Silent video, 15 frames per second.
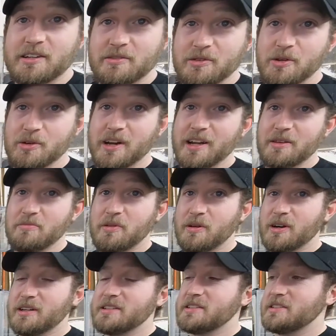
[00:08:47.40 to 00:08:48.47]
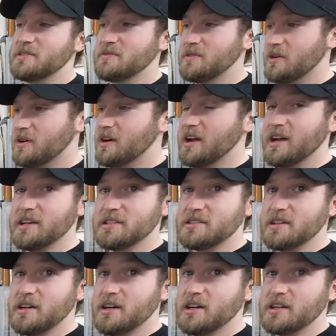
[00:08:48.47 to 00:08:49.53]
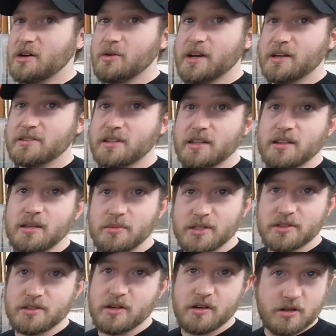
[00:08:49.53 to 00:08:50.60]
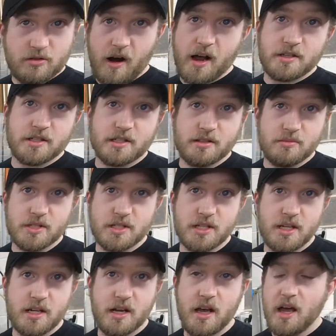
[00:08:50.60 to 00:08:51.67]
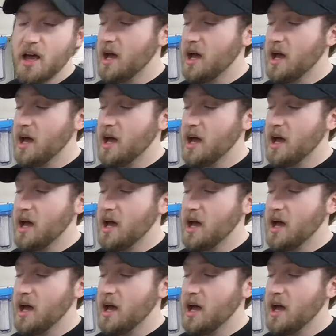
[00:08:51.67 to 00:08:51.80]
to ruin any parts as far as uh, going outside limits or crashing the machine